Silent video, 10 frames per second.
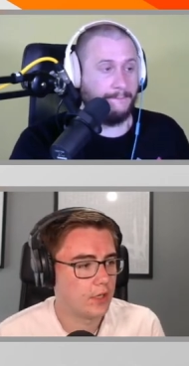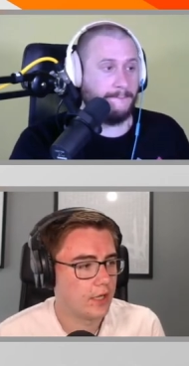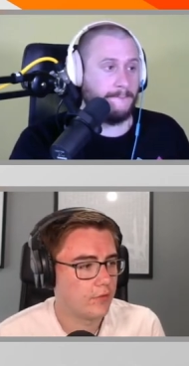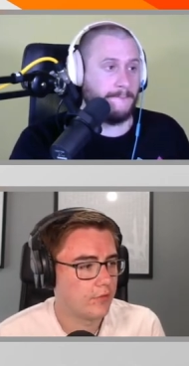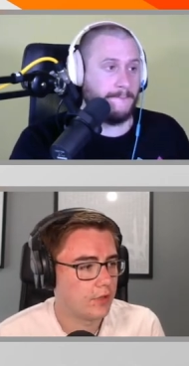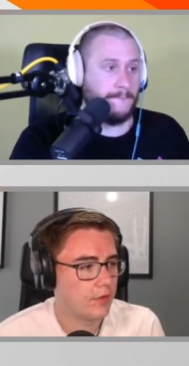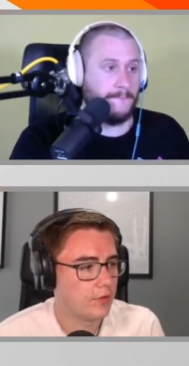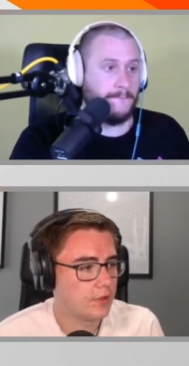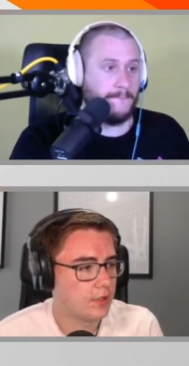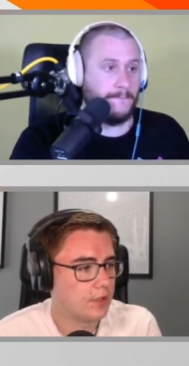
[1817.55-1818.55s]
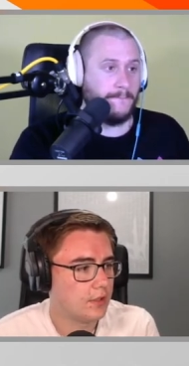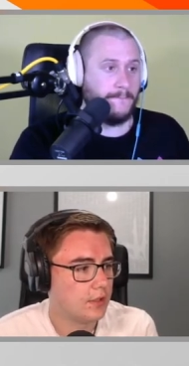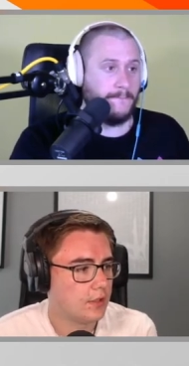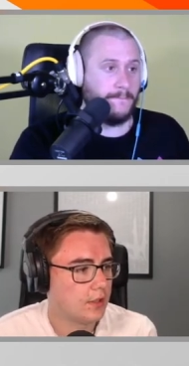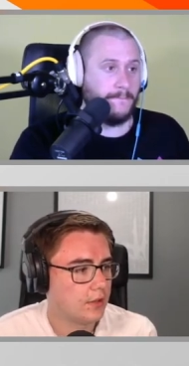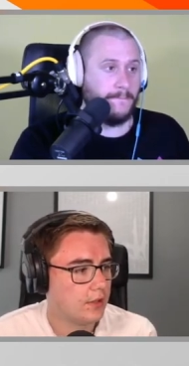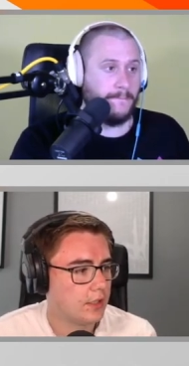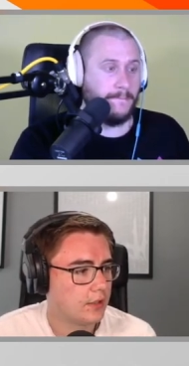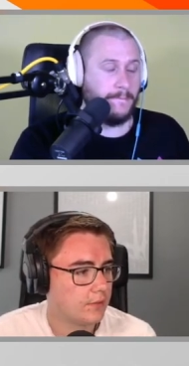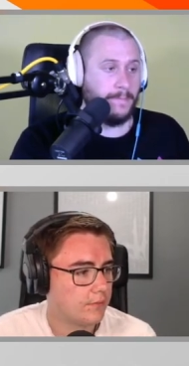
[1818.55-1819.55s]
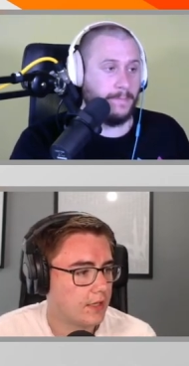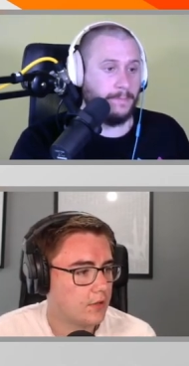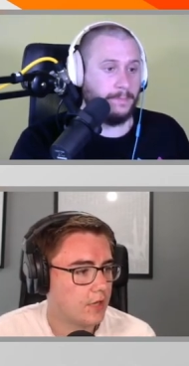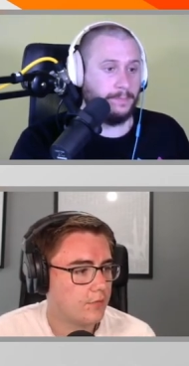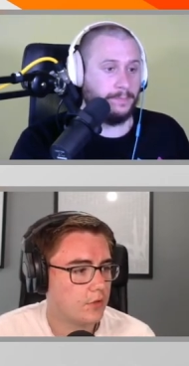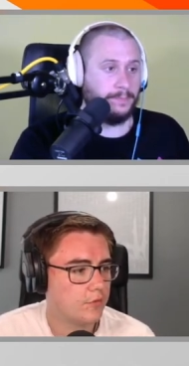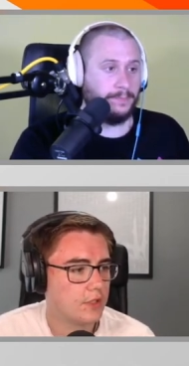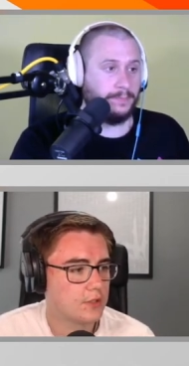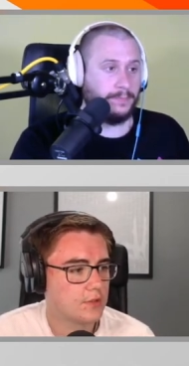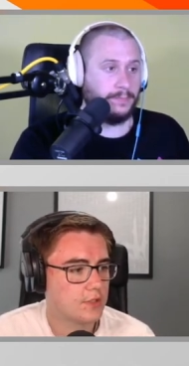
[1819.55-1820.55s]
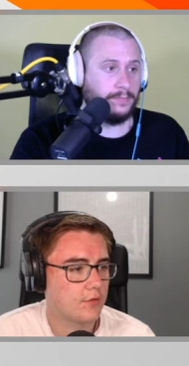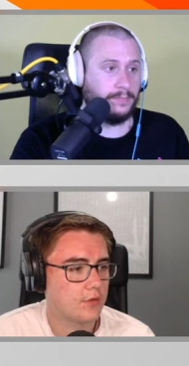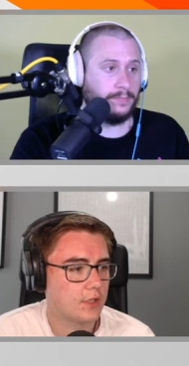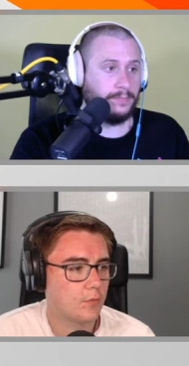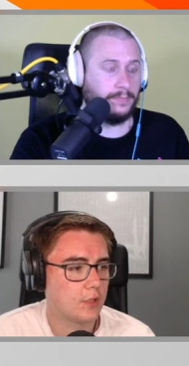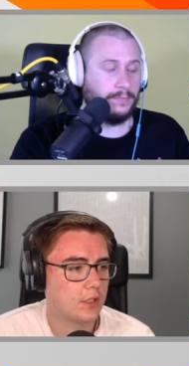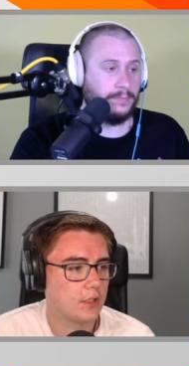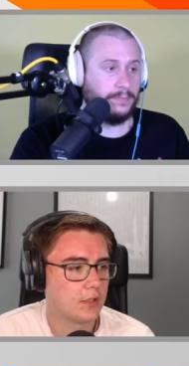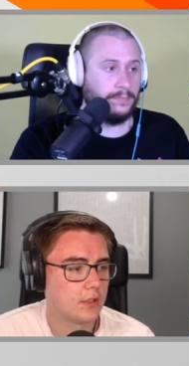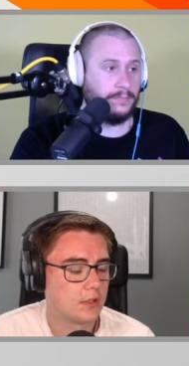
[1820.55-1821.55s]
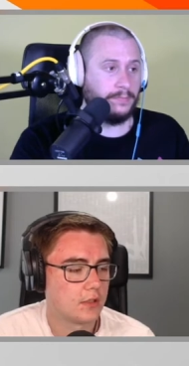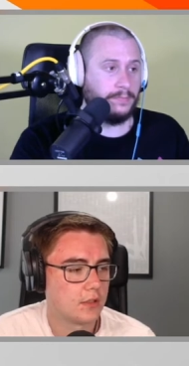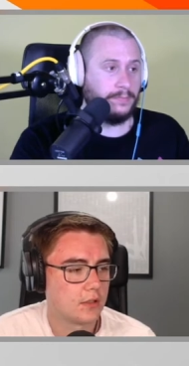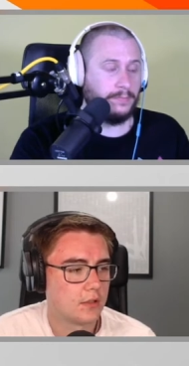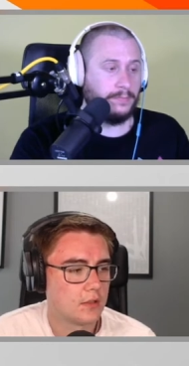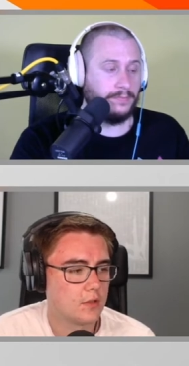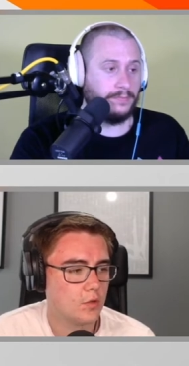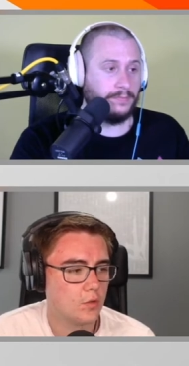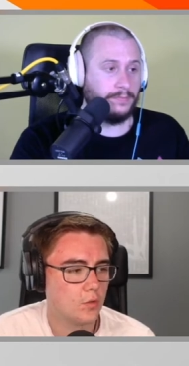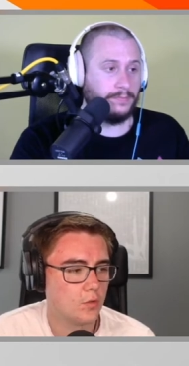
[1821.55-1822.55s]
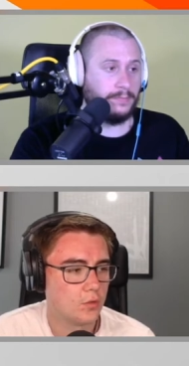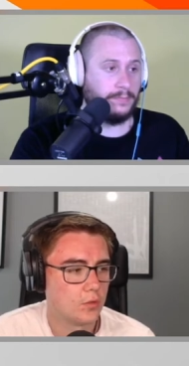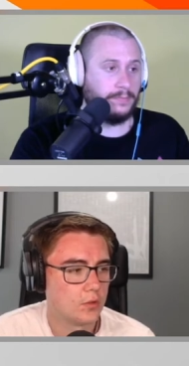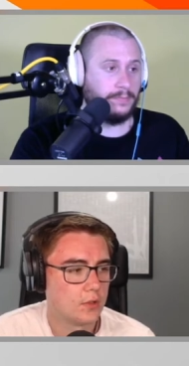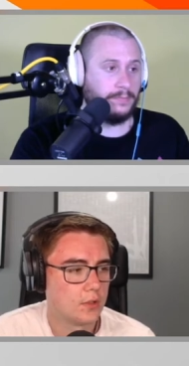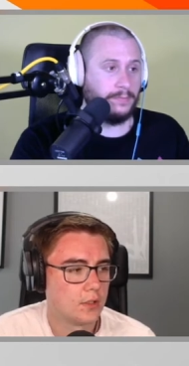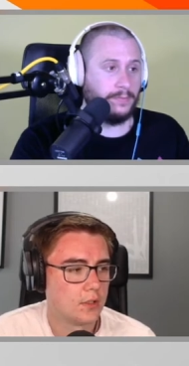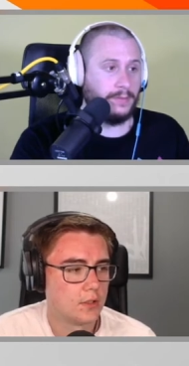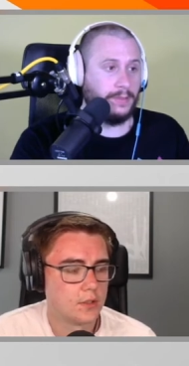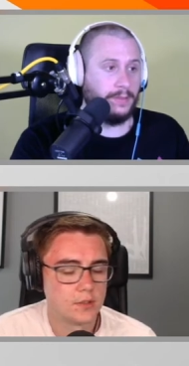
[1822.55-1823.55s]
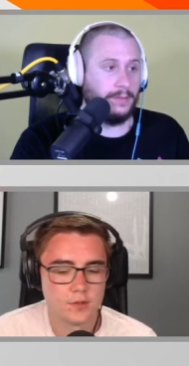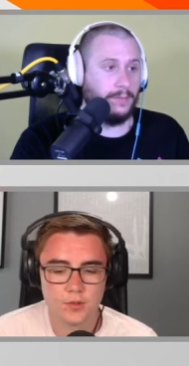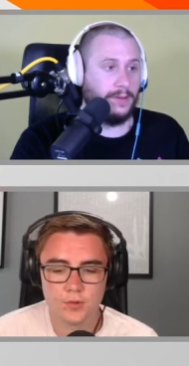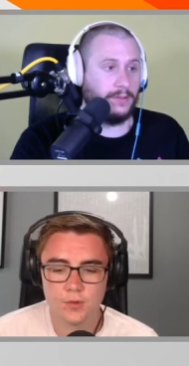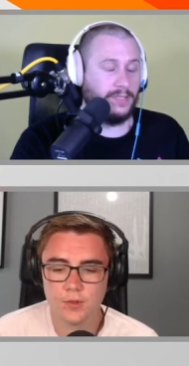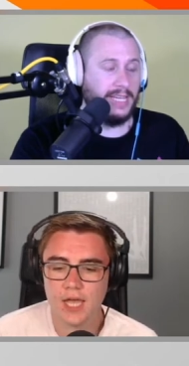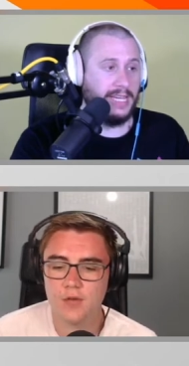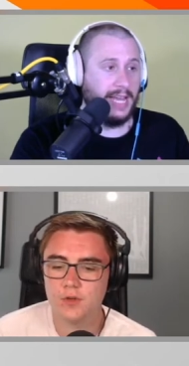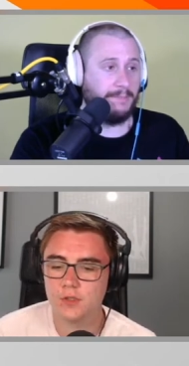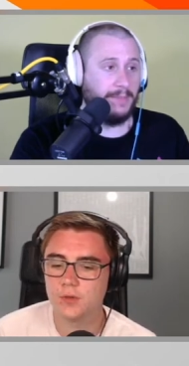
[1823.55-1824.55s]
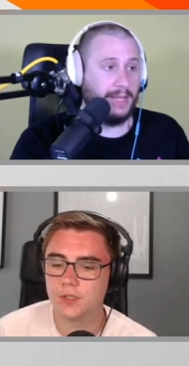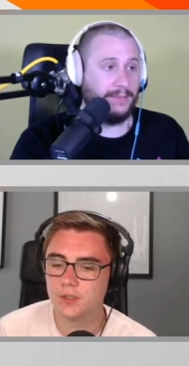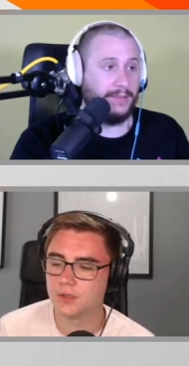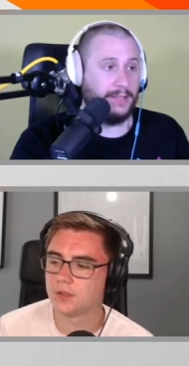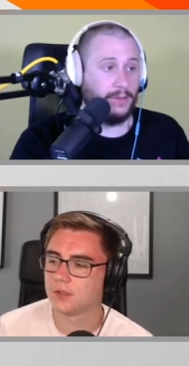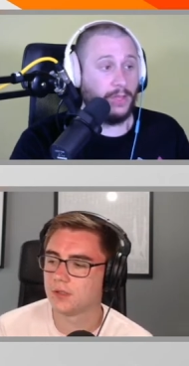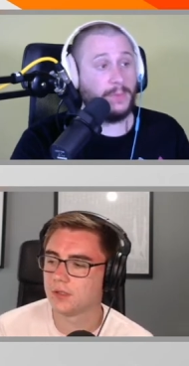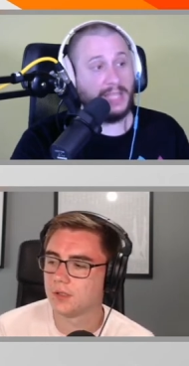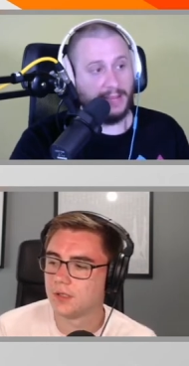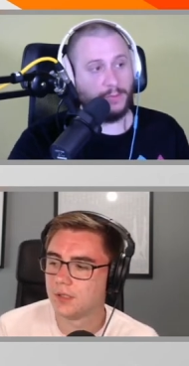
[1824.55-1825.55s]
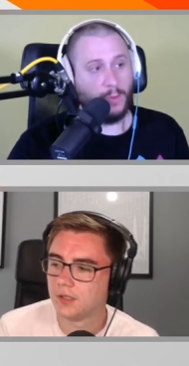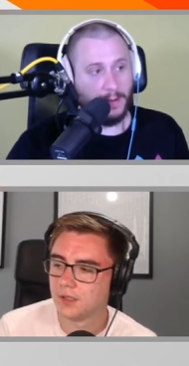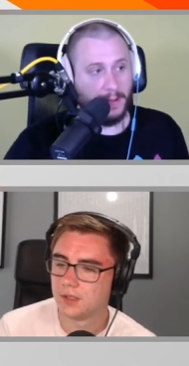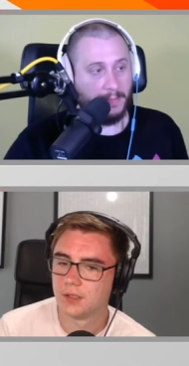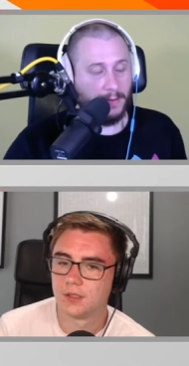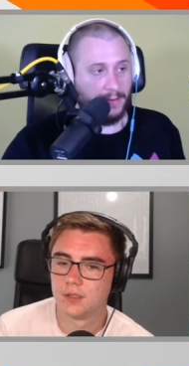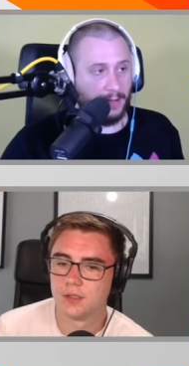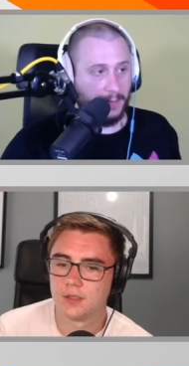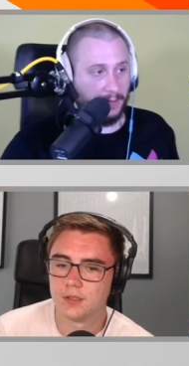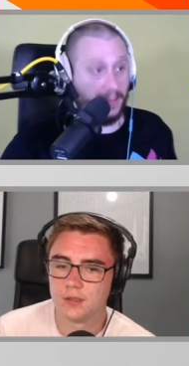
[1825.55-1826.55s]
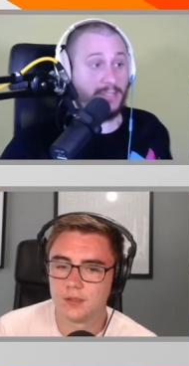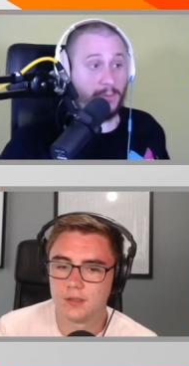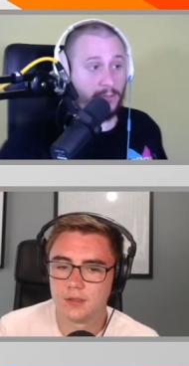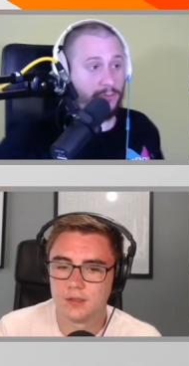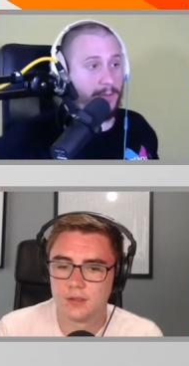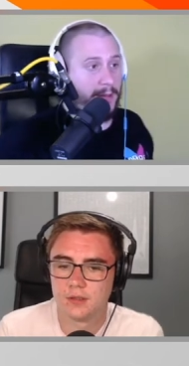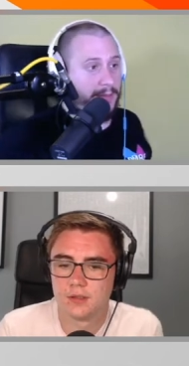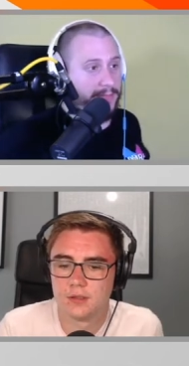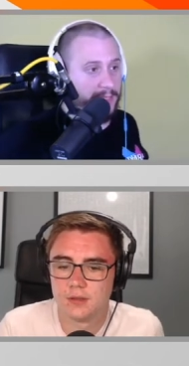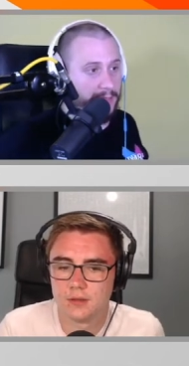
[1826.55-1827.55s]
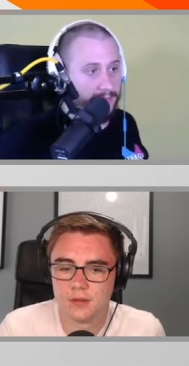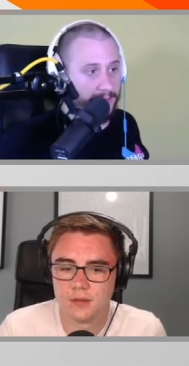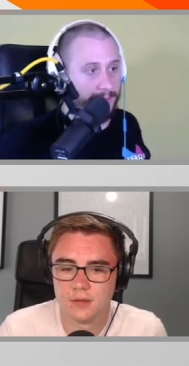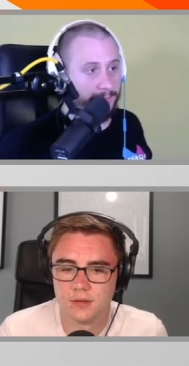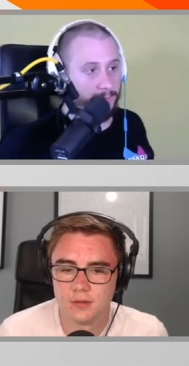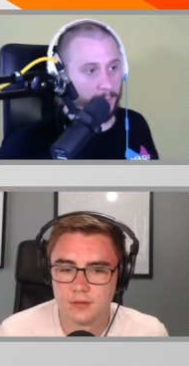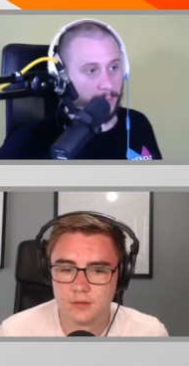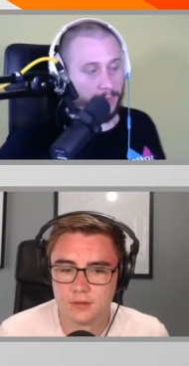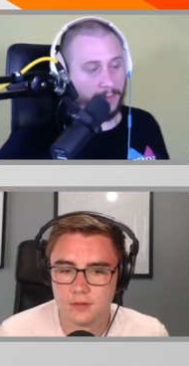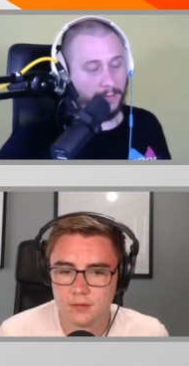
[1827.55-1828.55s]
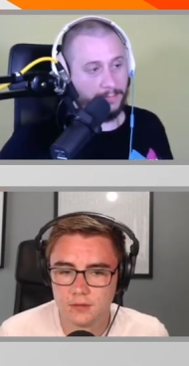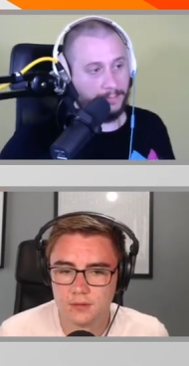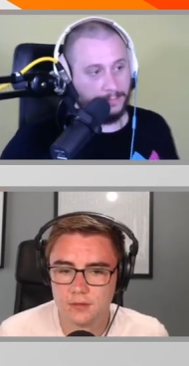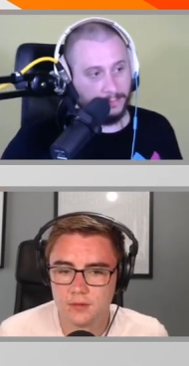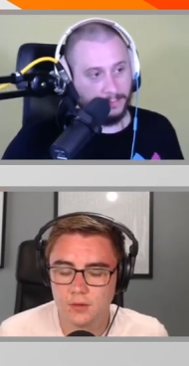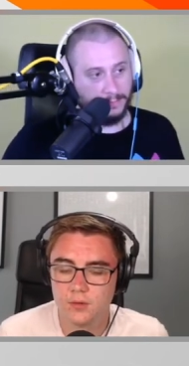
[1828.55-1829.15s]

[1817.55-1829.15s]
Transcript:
Speaker 1: Ever- Everton in the uh, thing, they don't have good fixtures after game week two.
Speaker 2: Uh, so got Digne and Pickford. Although we don't have to worry about moving out Pickford. Actually, we've got triple Everton, haven't we?
Speaker 1: Oh